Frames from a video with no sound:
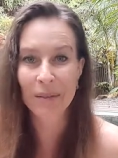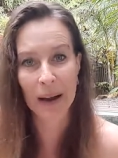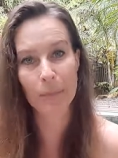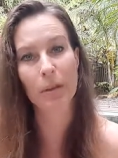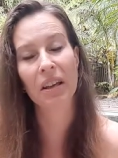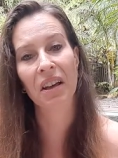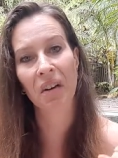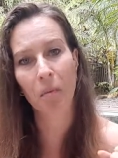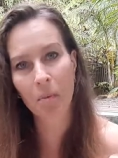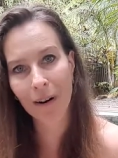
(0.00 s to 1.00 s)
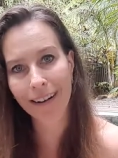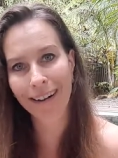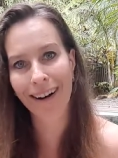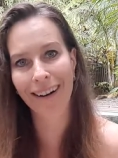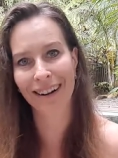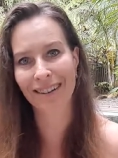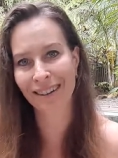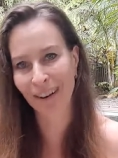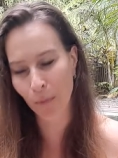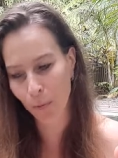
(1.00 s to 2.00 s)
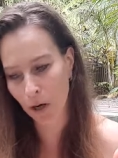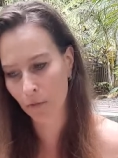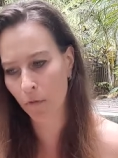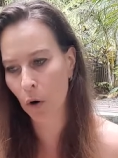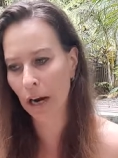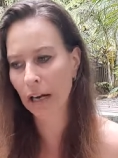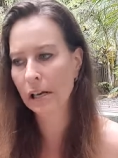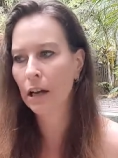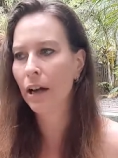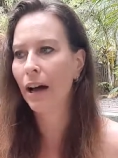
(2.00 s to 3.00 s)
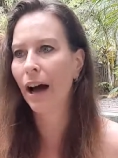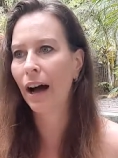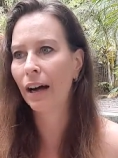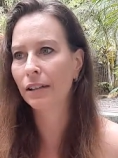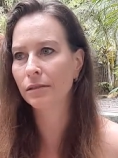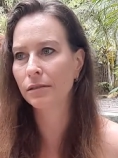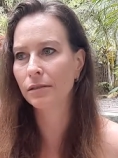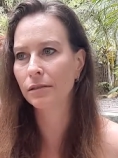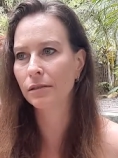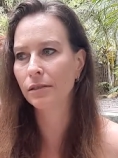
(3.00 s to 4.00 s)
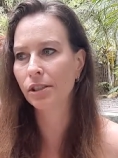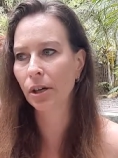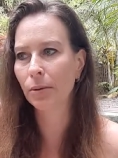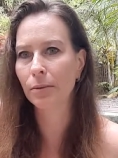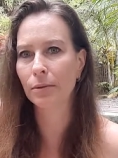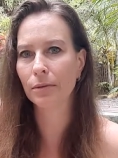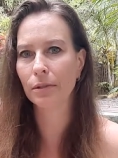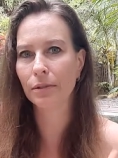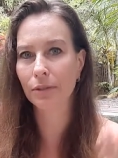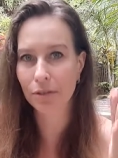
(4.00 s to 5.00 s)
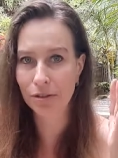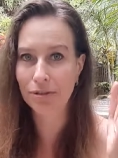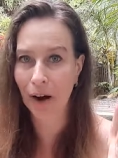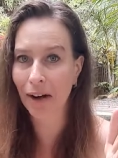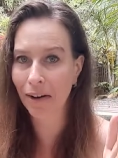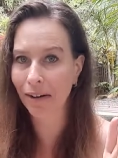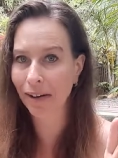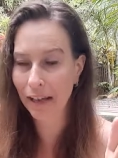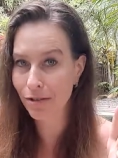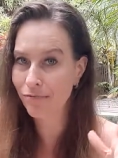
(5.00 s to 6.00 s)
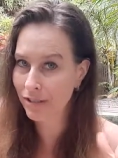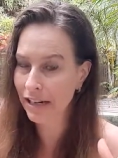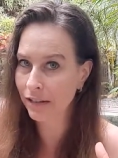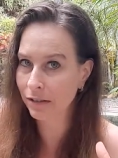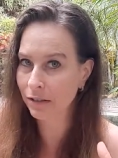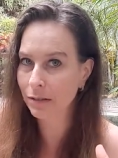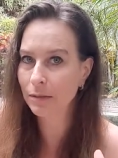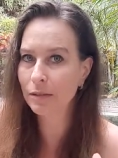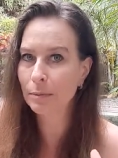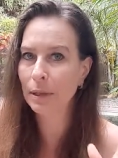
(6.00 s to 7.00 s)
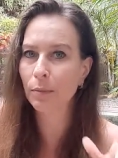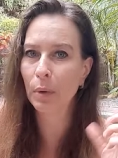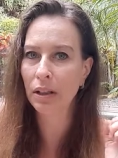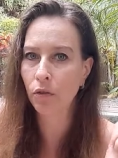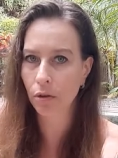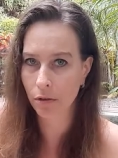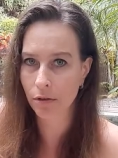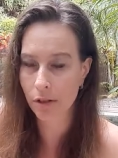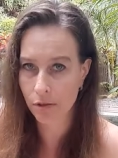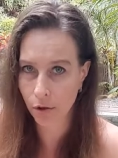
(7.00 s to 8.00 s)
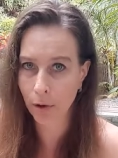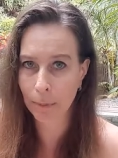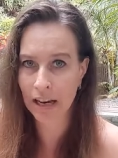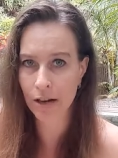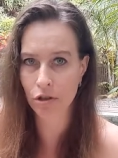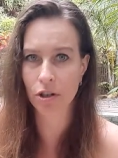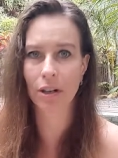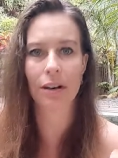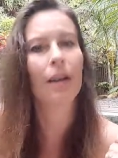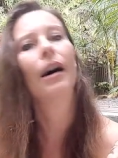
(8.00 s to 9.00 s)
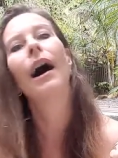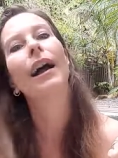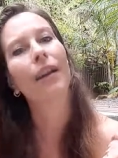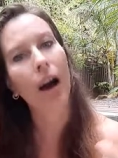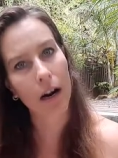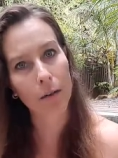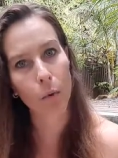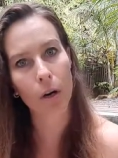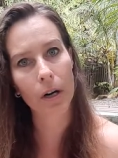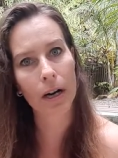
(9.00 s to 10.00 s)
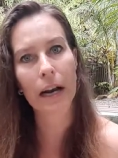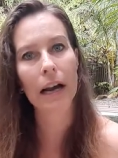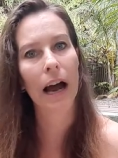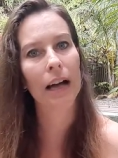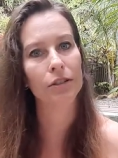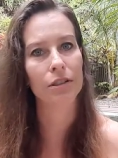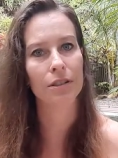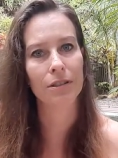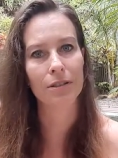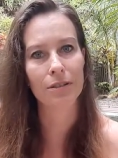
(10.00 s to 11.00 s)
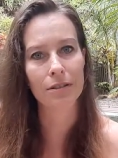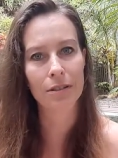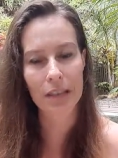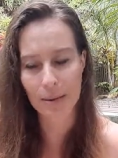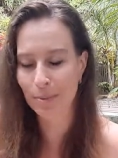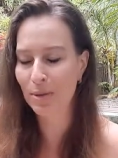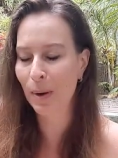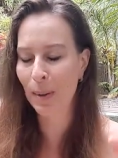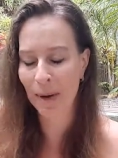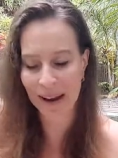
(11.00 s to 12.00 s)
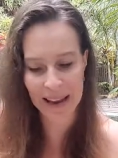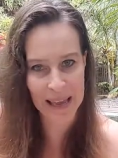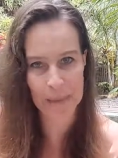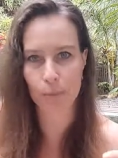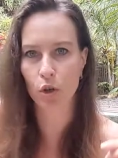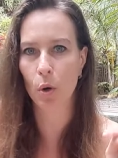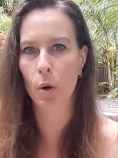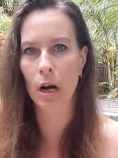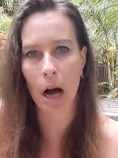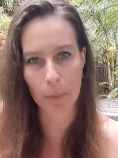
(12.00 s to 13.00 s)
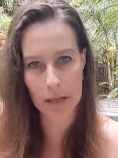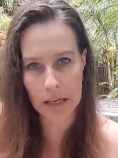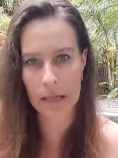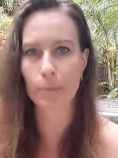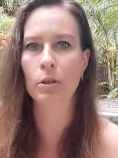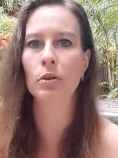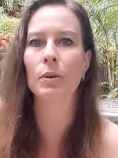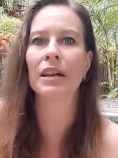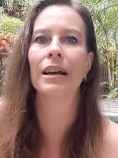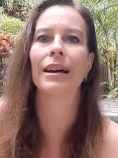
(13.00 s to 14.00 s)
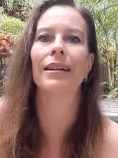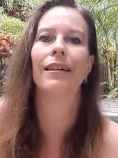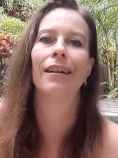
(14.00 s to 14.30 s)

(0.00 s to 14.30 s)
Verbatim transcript: right? But you got to work hard. You got to work for it. And so the struggle is real, but with de determination and hard work and just keep swimming, keep showing up, keep doing it.